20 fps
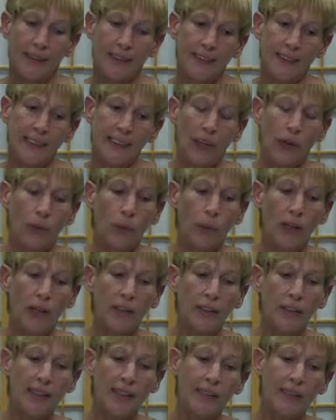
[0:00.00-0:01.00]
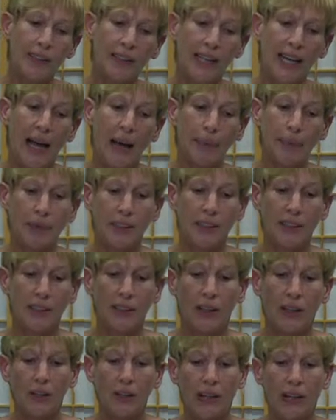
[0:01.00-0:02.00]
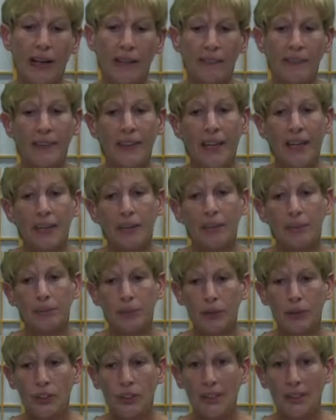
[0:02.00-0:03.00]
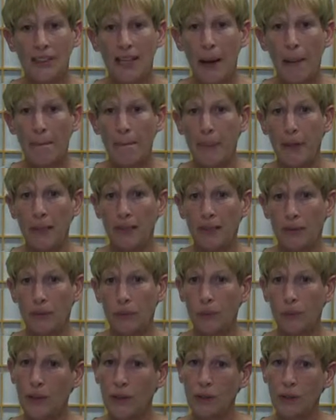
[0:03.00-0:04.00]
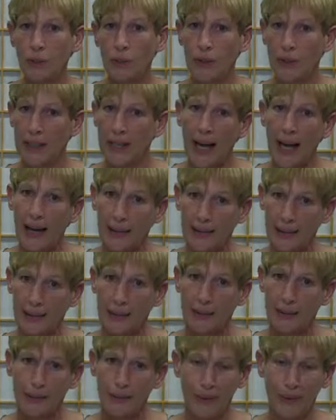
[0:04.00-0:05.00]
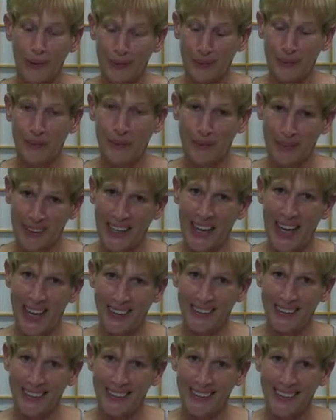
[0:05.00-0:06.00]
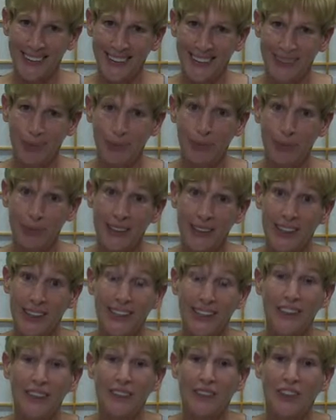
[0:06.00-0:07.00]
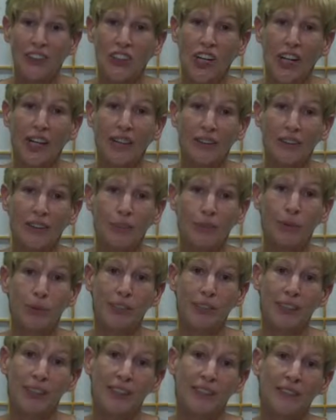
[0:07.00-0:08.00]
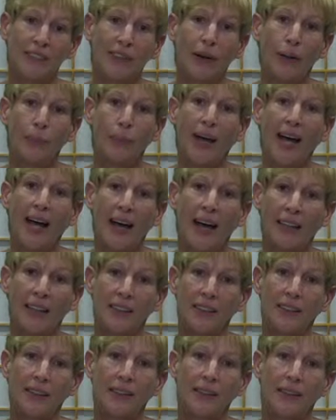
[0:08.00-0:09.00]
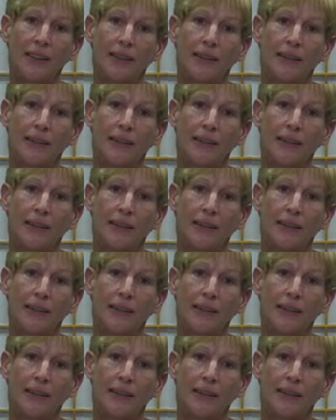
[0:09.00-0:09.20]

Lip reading: So when something happens in our life that pushes that button, we react the way we react because of our childhood, because of our past.